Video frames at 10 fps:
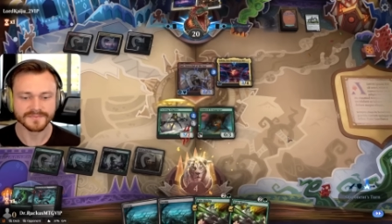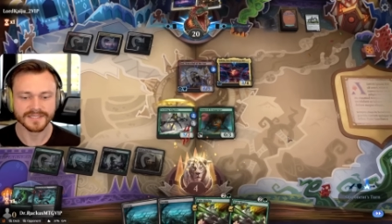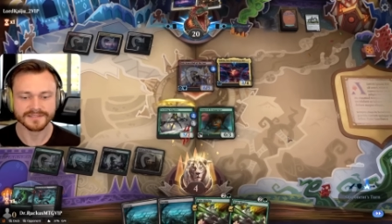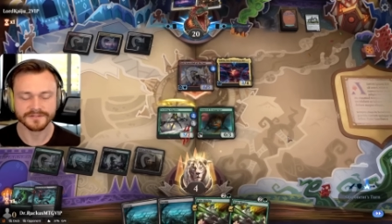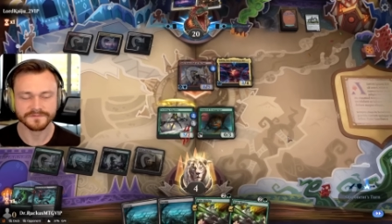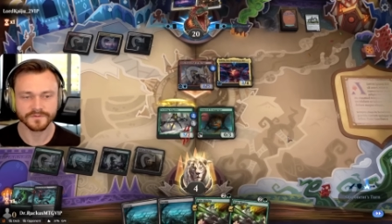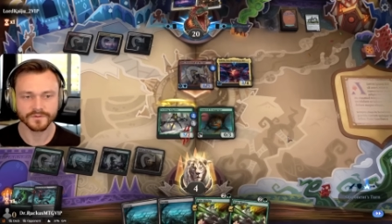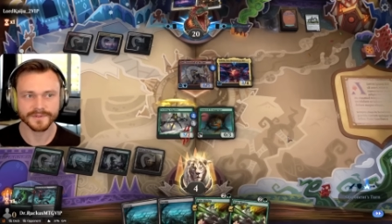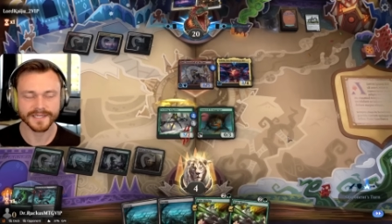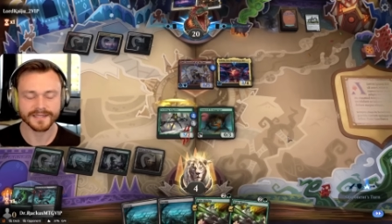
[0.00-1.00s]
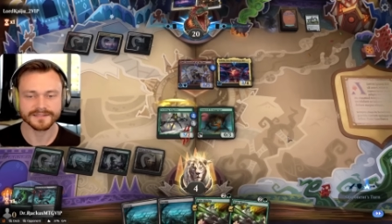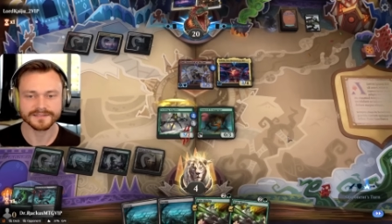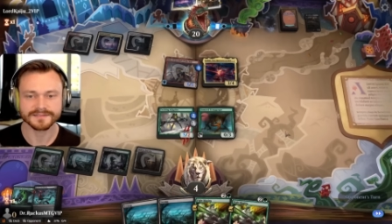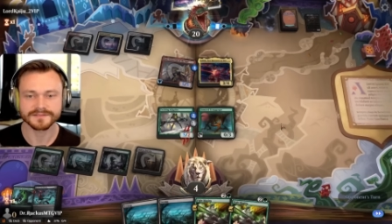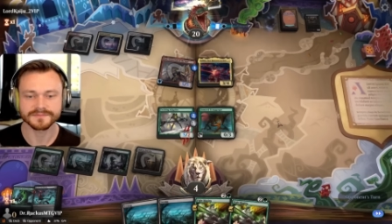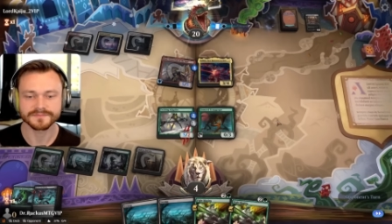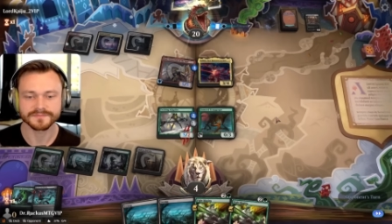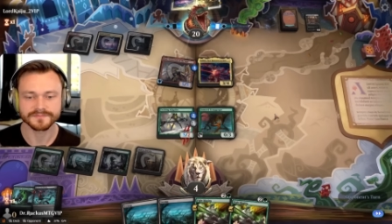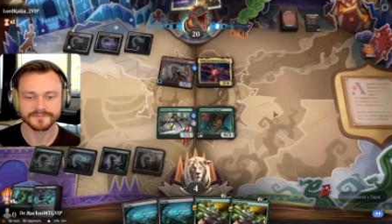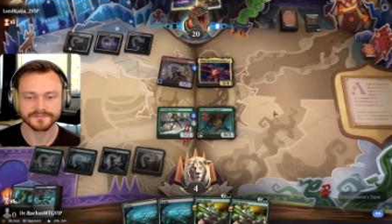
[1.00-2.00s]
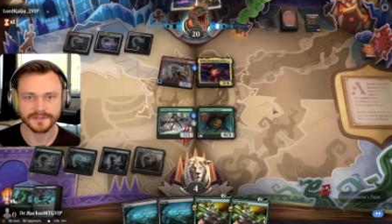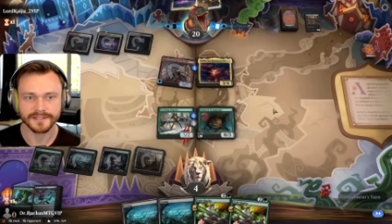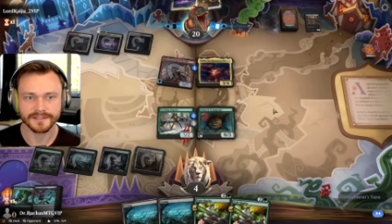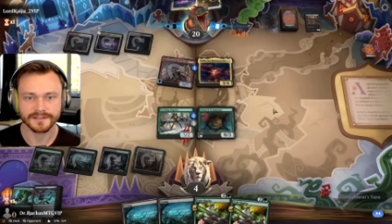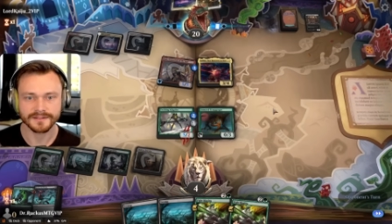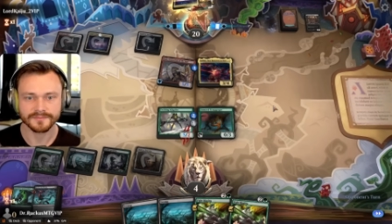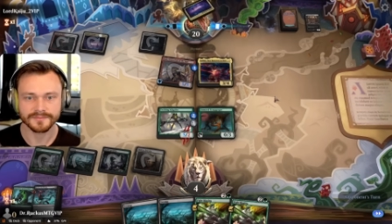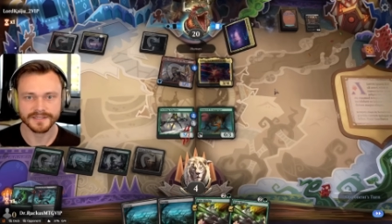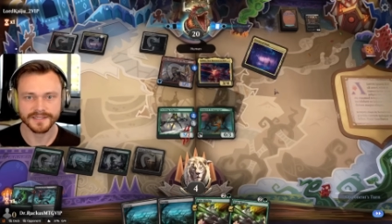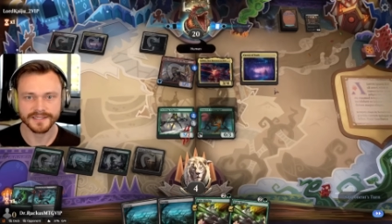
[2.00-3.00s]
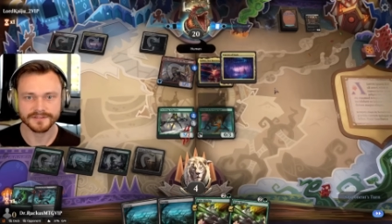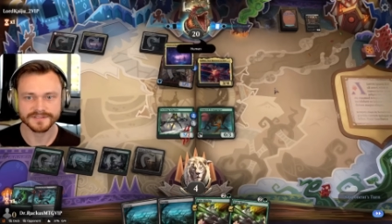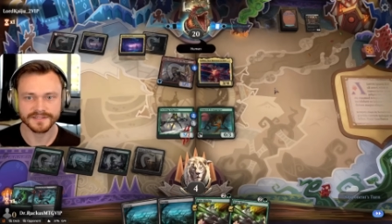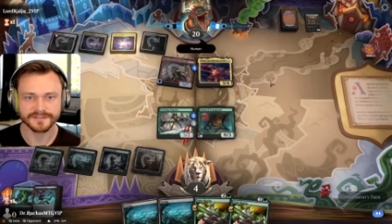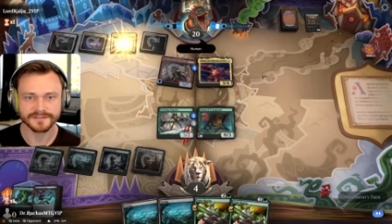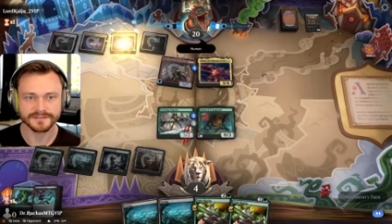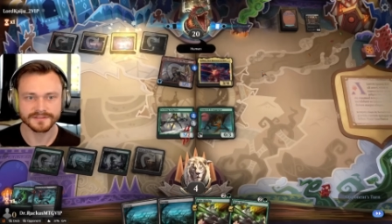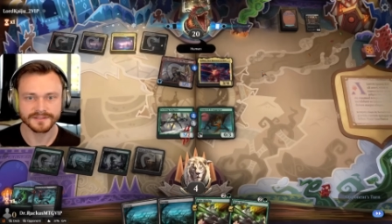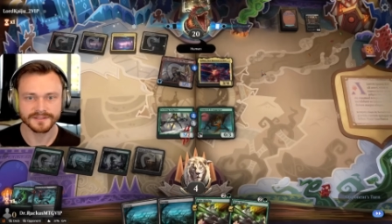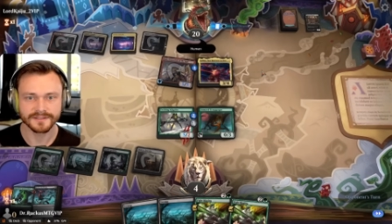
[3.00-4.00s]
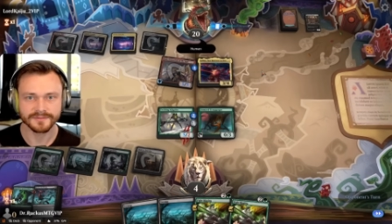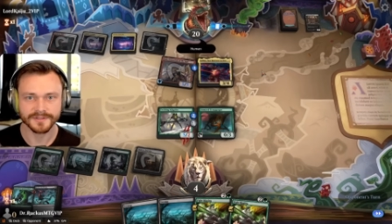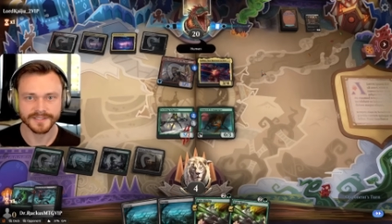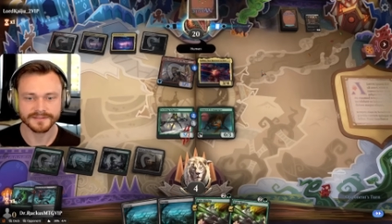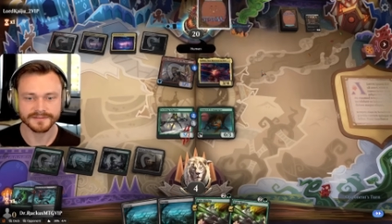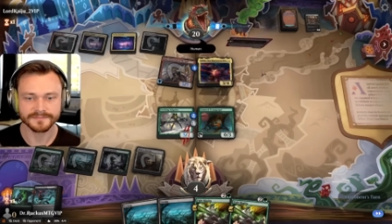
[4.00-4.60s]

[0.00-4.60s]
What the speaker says: Down to 4, we got this. Play the land or save it? Play it.